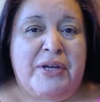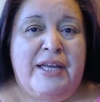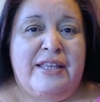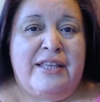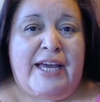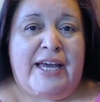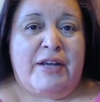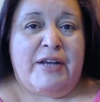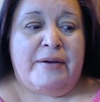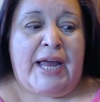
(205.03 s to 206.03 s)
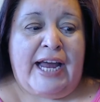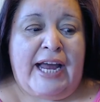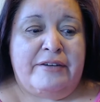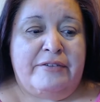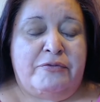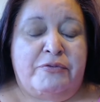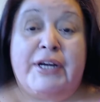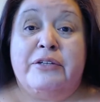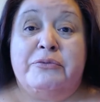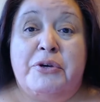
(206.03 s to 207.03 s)
that had
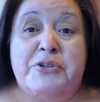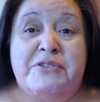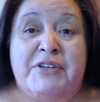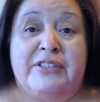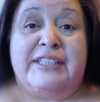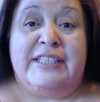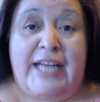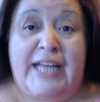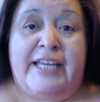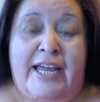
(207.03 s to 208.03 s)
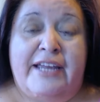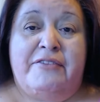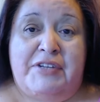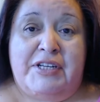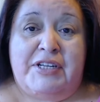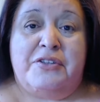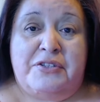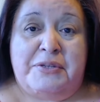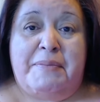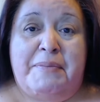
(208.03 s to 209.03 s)
Franklin Roosevelt not caved into the
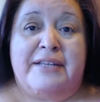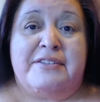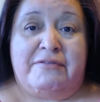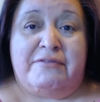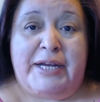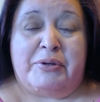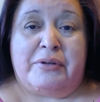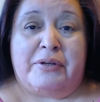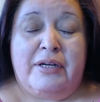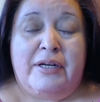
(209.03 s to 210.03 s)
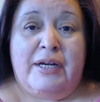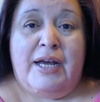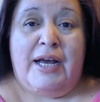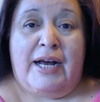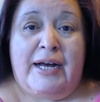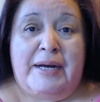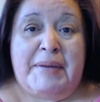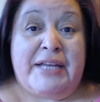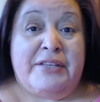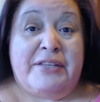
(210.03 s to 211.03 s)
demands of labor um,
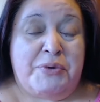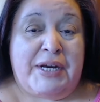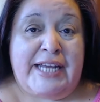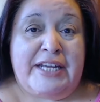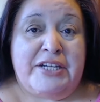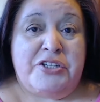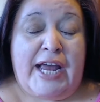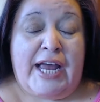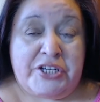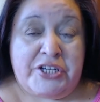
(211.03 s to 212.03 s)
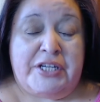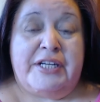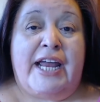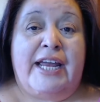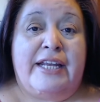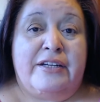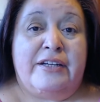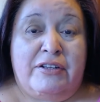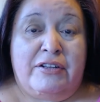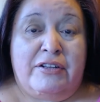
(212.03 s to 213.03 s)
and the direct action and
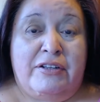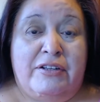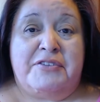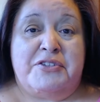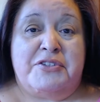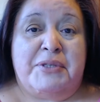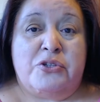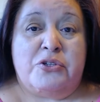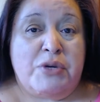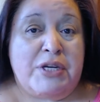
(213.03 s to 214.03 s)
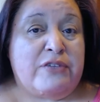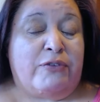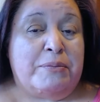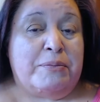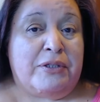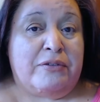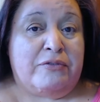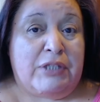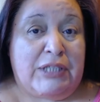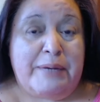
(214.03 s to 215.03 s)
all of the activism in the streets from the,
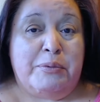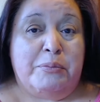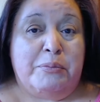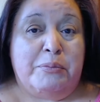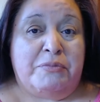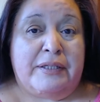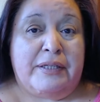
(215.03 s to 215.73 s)
the labor movement